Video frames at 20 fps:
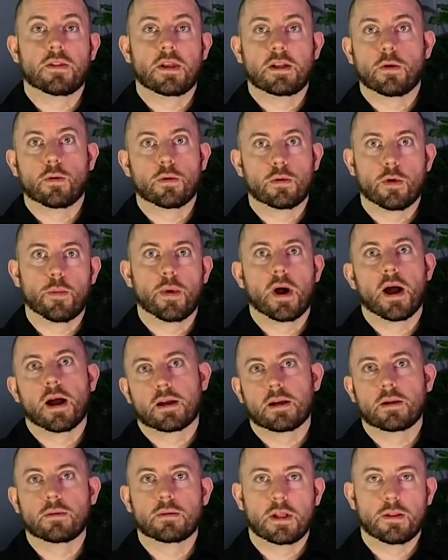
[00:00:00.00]
and they don't go
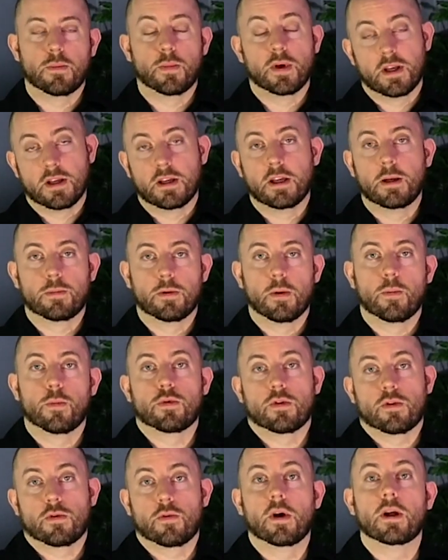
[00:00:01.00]
back, and we can keep them,
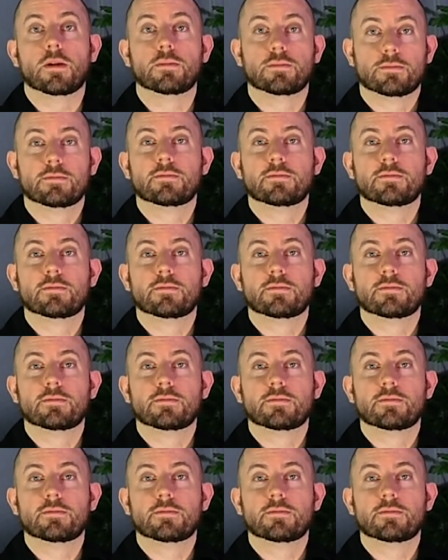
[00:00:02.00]
which is great.